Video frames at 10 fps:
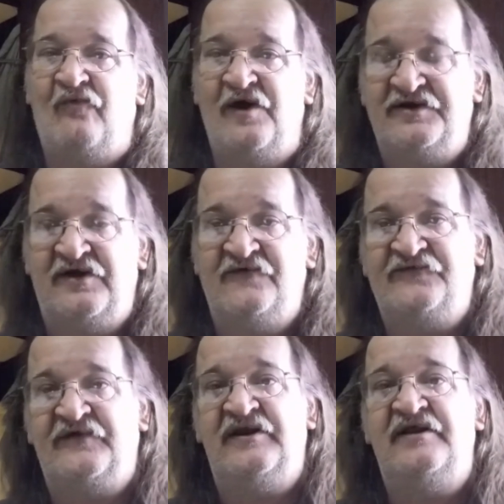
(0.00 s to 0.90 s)
what
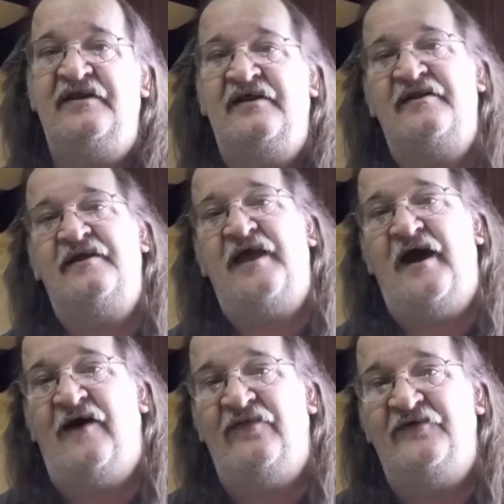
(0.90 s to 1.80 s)
goes in it and
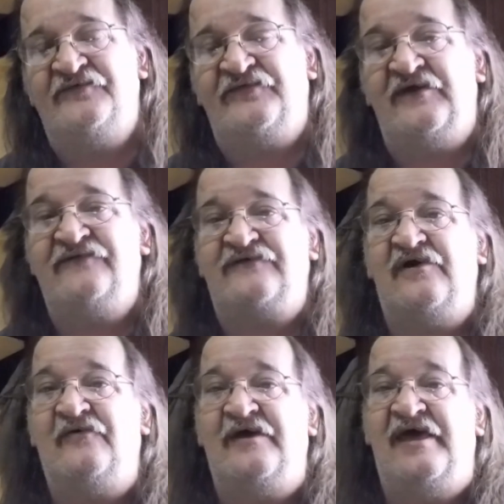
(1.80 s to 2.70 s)
how those things
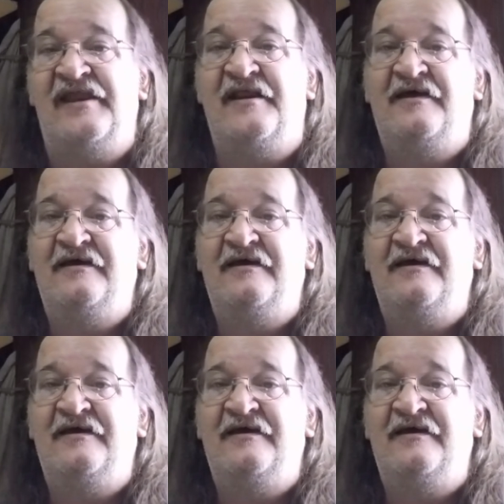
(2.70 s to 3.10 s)
go in.